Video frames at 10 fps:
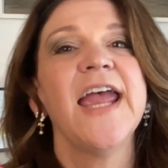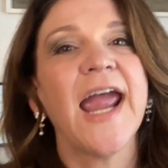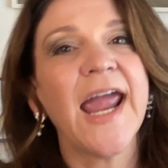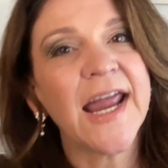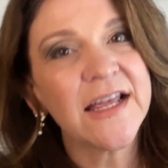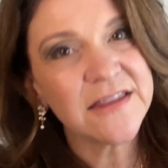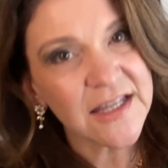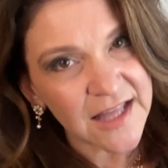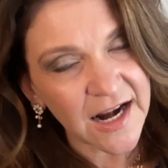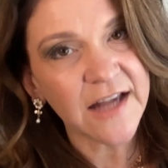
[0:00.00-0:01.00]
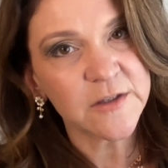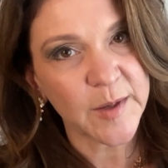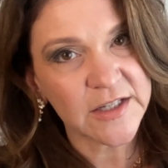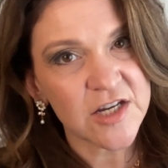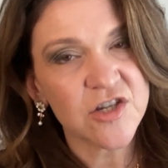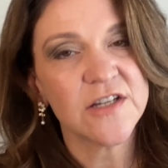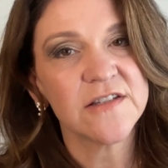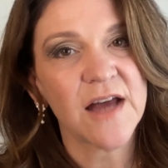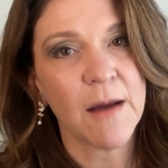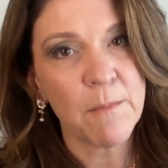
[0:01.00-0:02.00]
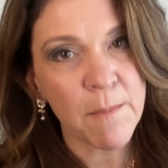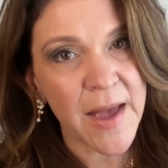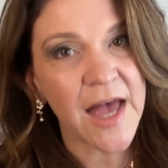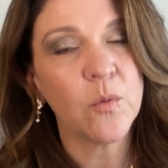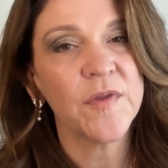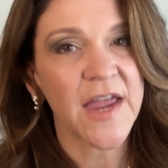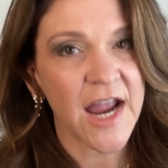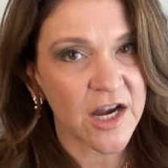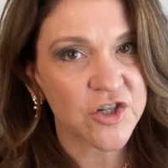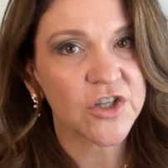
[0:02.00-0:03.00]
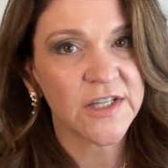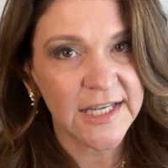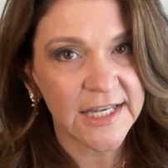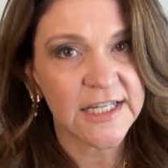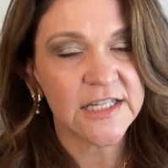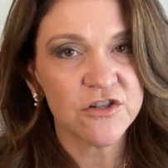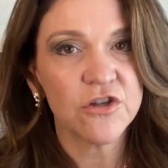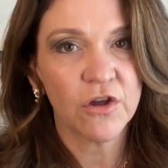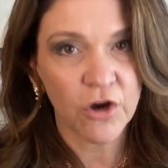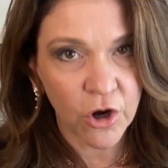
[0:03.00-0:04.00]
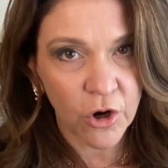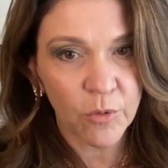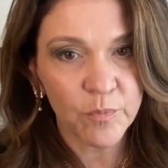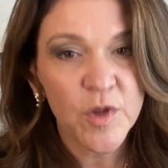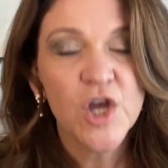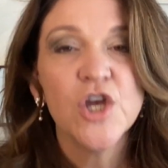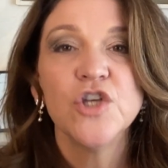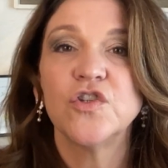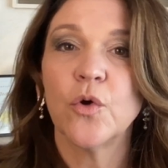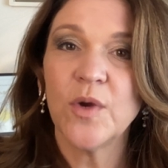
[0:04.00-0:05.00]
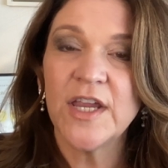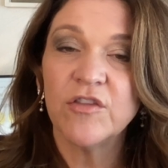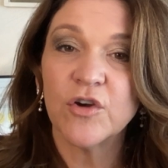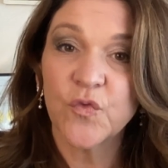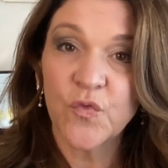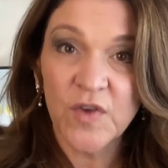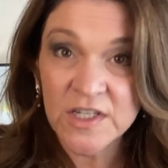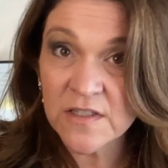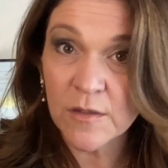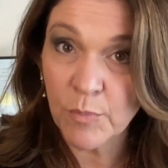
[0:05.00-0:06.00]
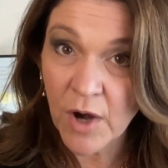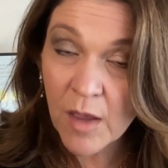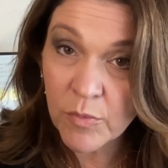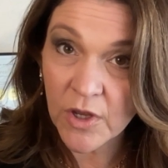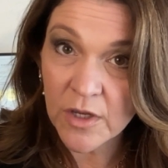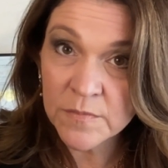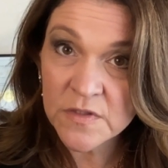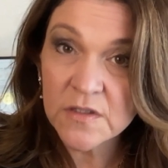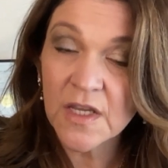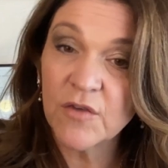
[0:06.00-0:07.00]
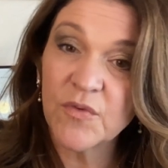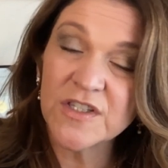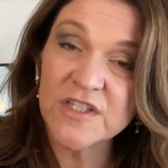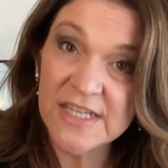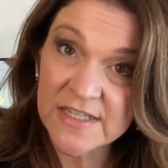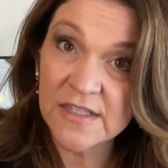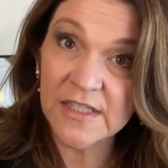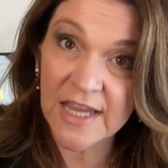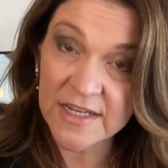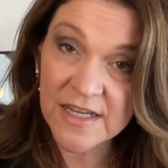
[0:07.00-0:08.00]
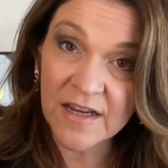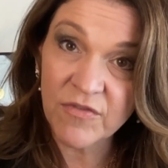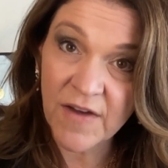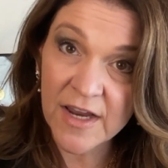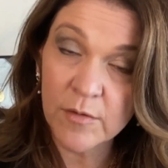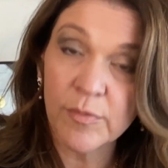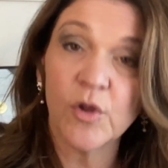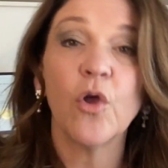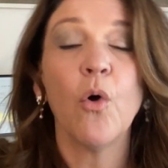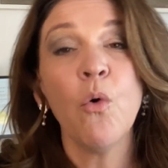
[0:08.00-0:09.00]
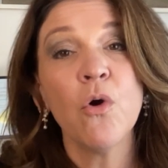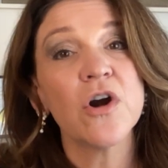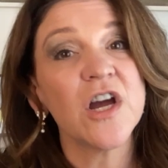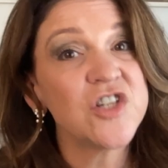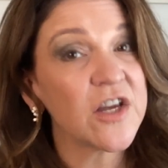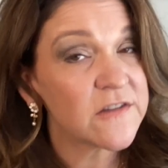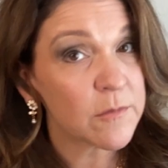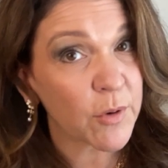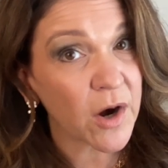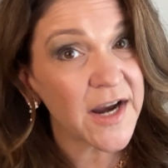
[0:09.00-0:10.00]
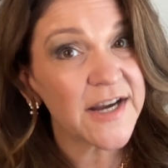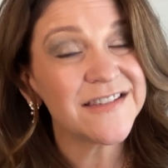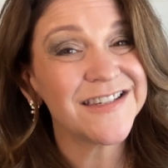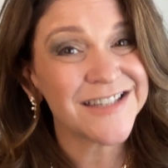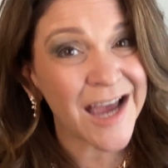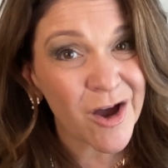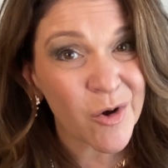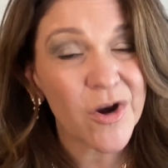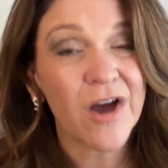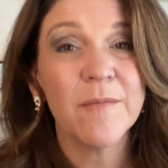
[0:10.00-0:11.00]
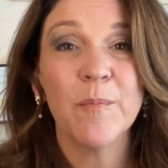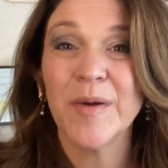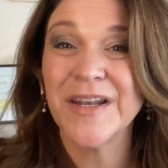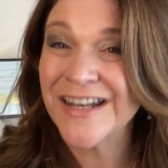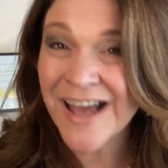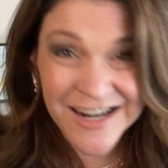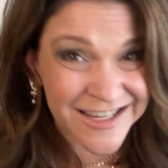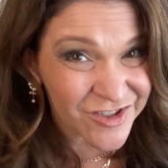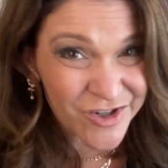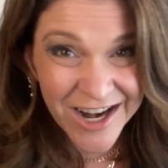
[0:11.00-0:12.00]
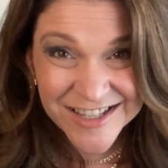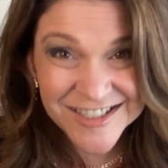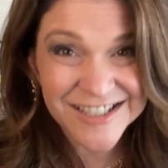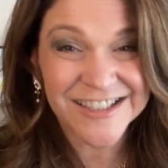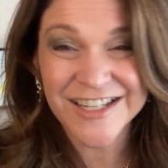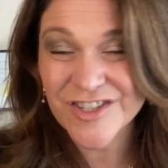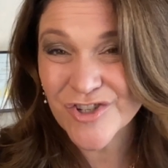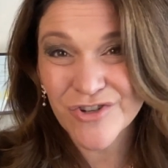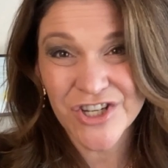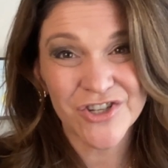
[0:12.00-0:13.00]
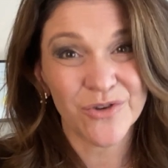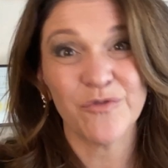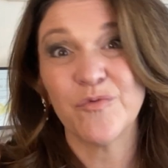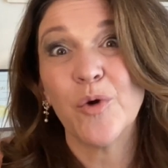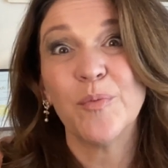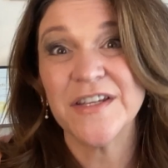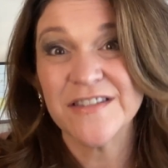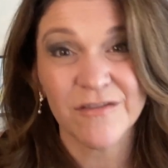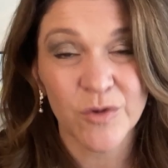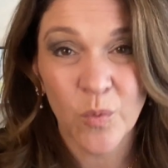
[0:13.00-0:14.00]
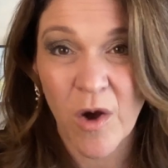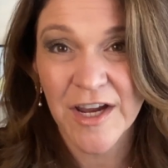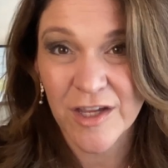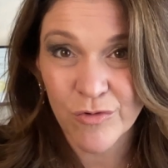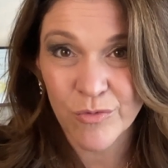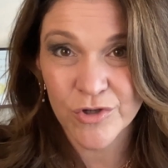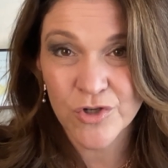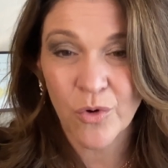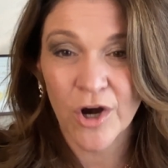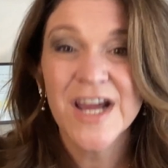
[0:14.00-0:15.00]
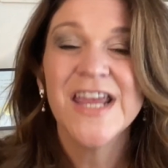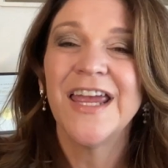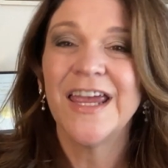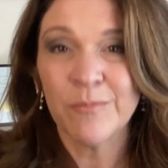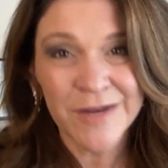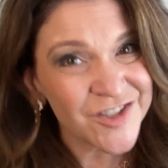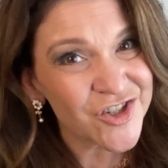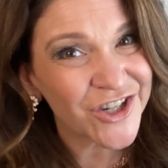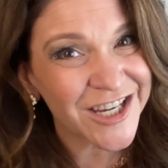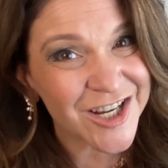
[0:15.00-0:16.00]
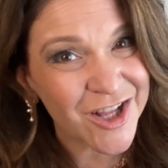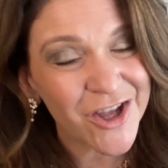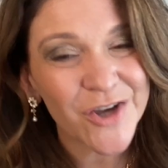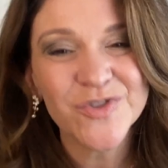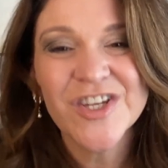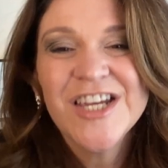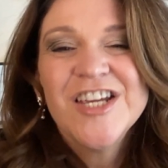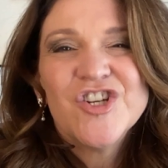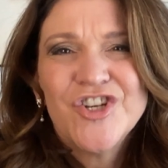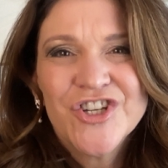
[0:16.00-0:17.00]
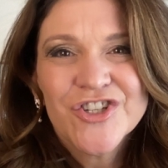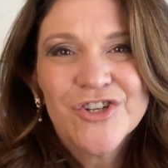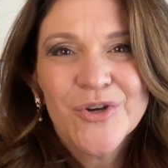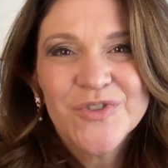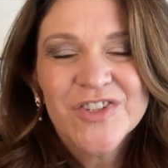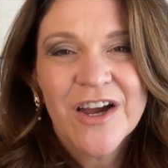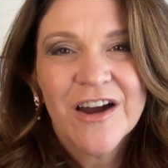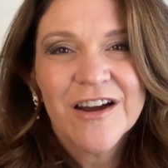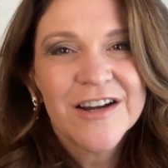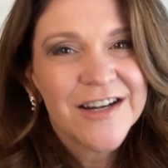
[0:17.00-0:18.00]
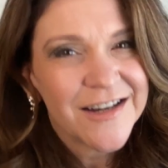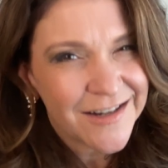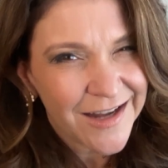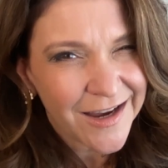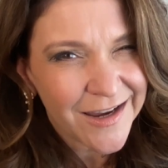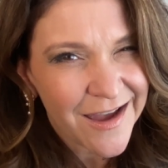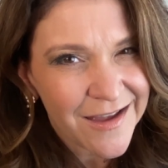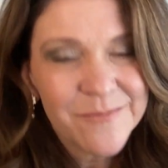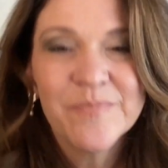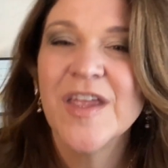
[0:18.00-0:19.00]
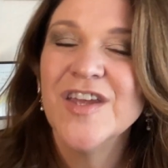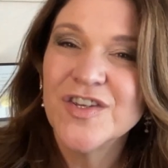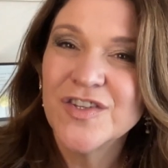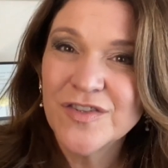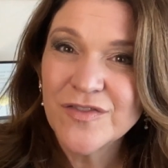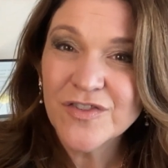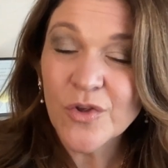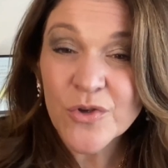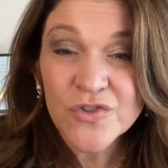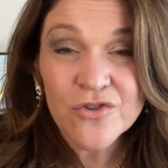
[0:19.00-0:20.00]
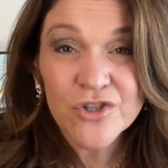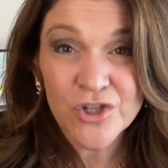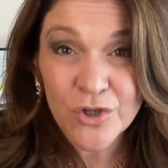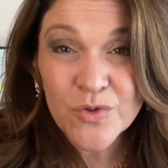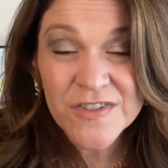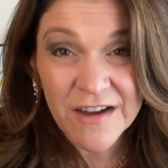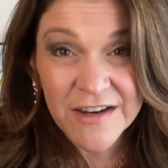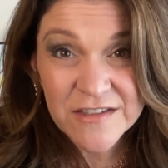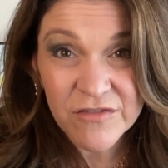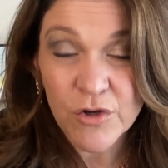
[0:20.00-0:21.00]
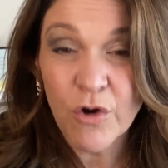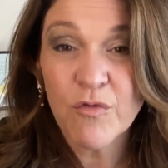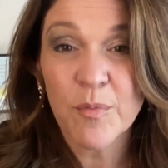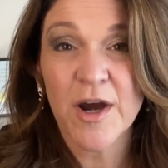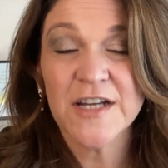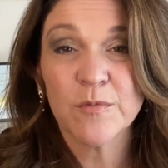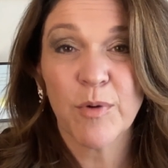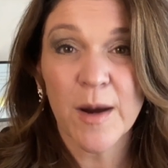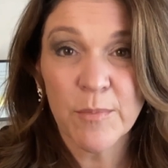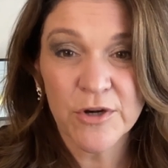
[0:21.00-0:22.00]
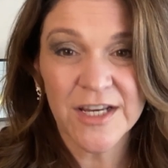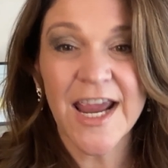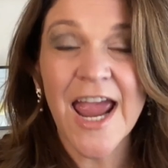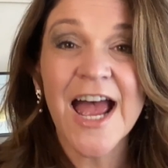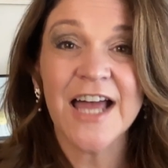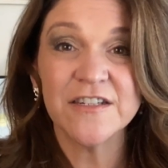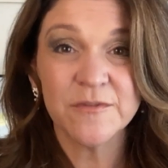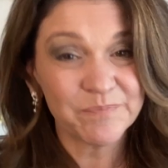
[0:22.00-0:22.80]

and then that expectation is not met when they actually get into the home. So either fix the problems if it's easily identifiable, or adjust the price down, but not as drastically as you need to if nobody's even walking through the door. It means you're getting close, just no cigar, not yet. So those are the two signs of an overpriced property. And